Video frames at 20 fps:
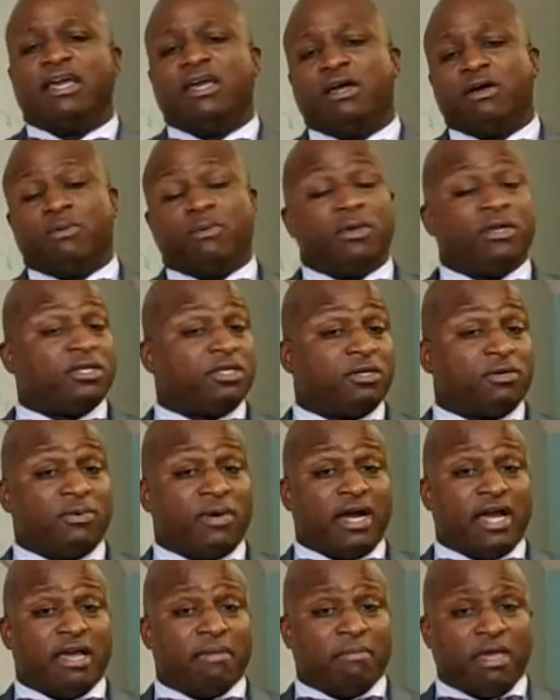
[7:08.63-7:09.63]
What is your
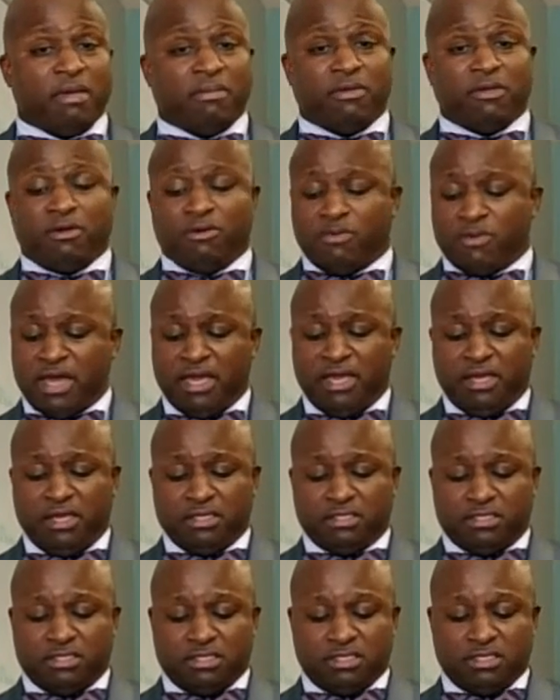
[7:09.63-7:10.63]
why? Maybe your why
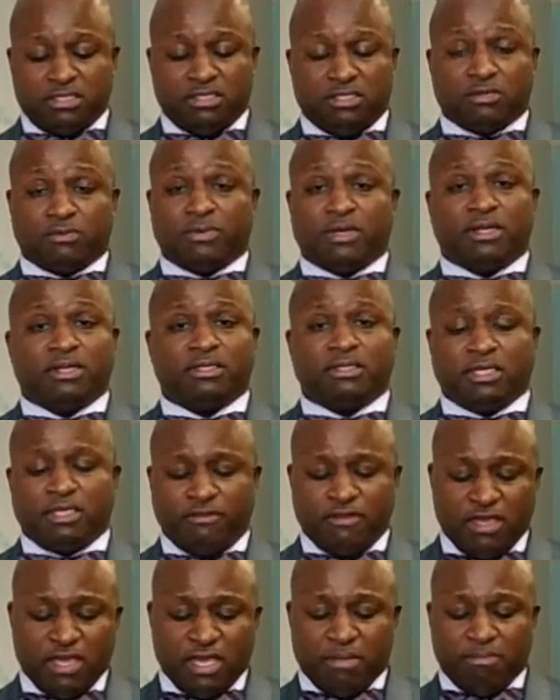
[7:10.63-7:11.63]
is your relative.
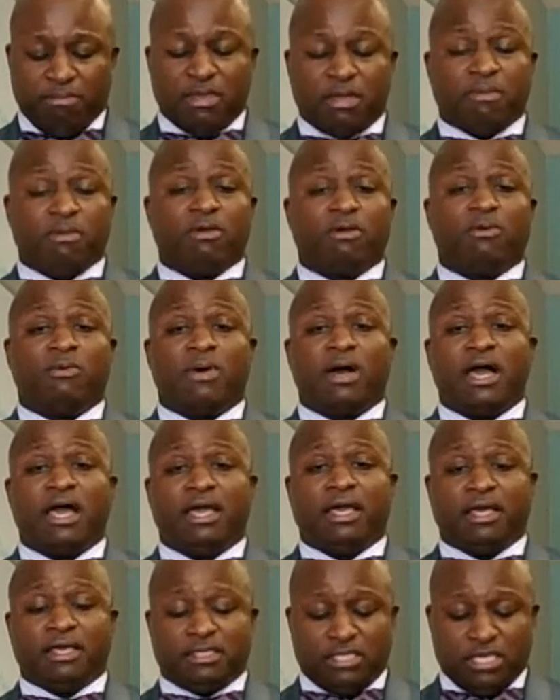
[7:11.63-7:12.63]
Maybe your why
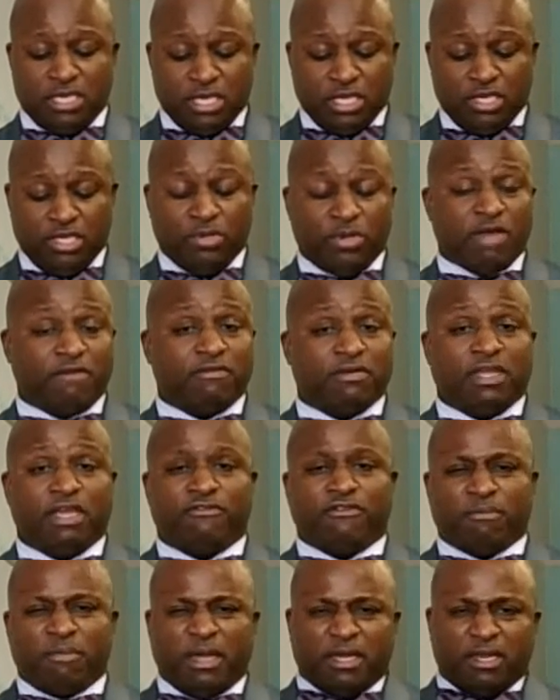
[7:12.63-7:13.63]
is you have a need
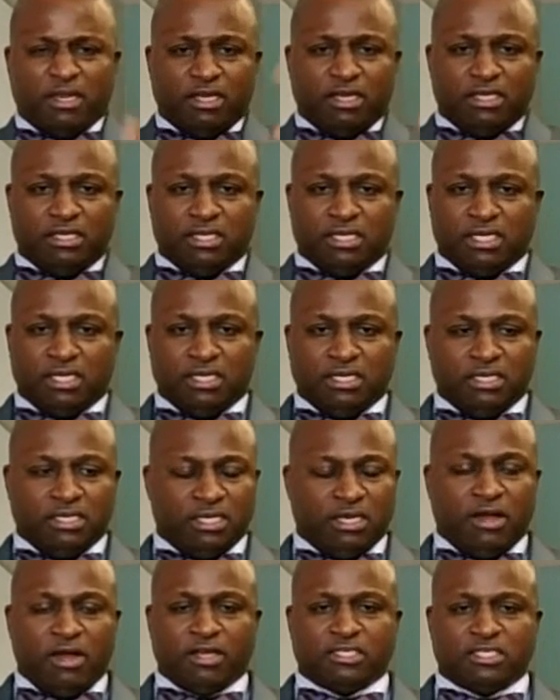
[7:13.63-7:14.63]
for making a
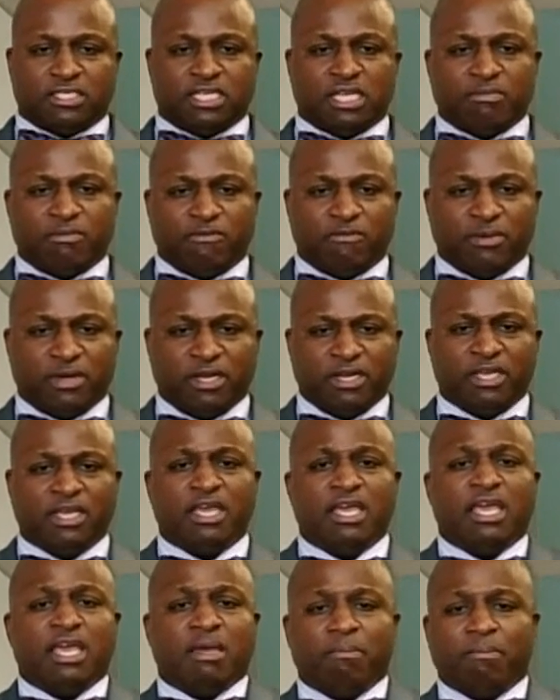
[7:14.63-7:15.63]
large sum of money.
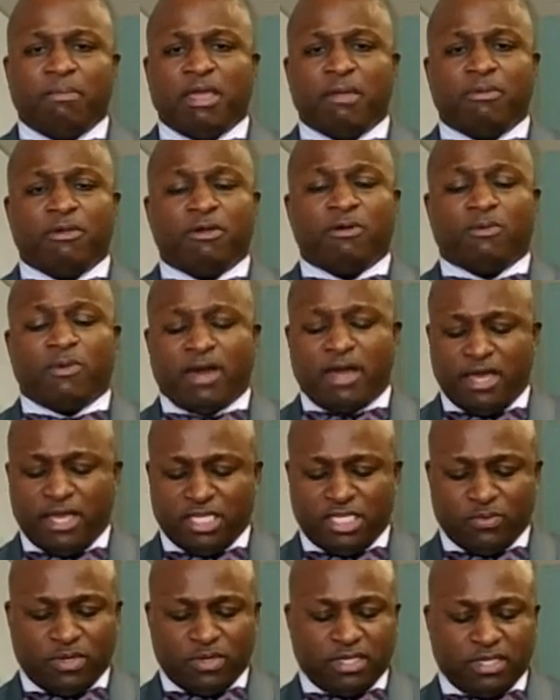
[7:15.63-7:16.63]
Maybe your why is
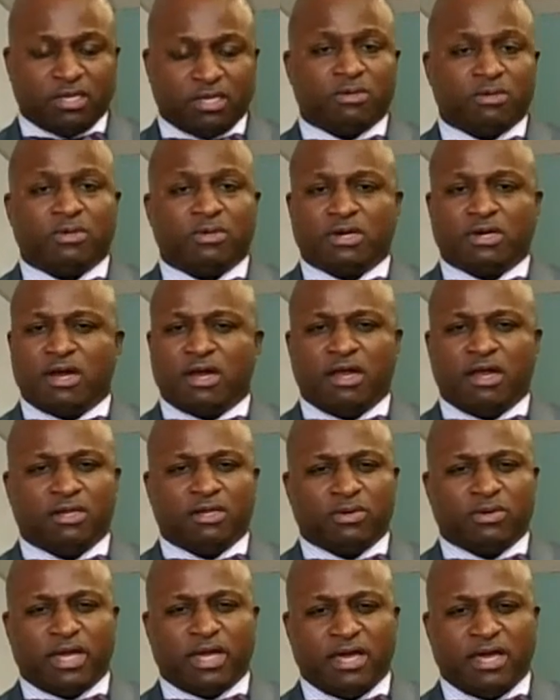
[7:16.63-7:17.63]
you want to get a new car, a
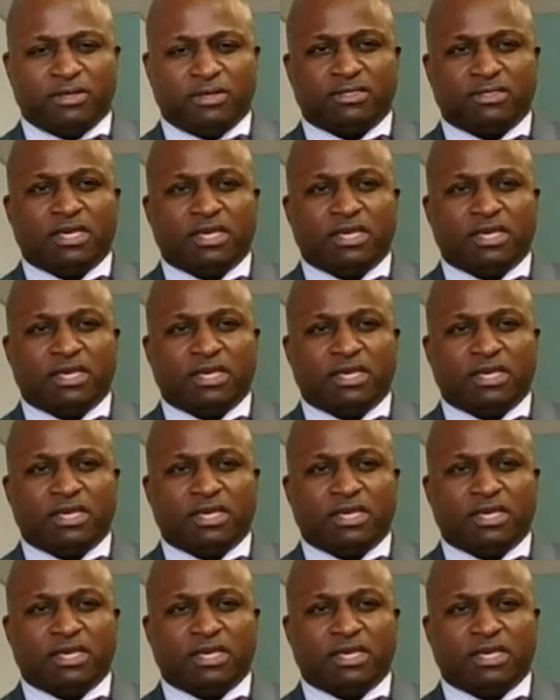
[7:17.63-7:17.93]
new house.